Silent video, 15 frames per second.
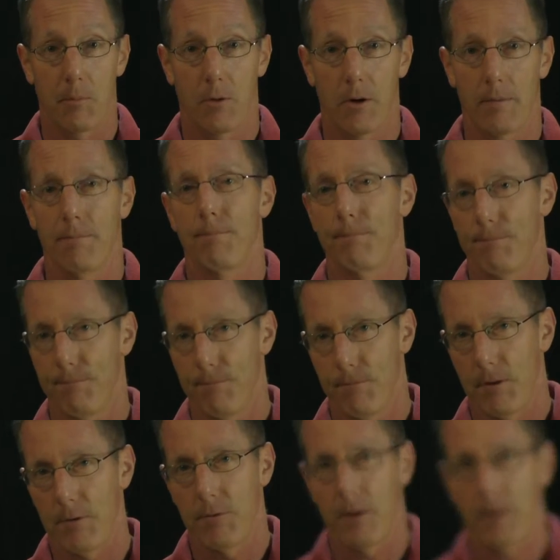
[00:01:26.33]
point,
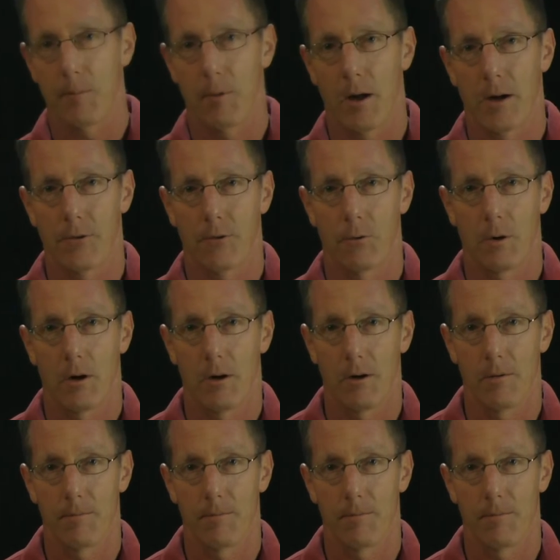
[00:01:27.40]
they finally brought us to a halt.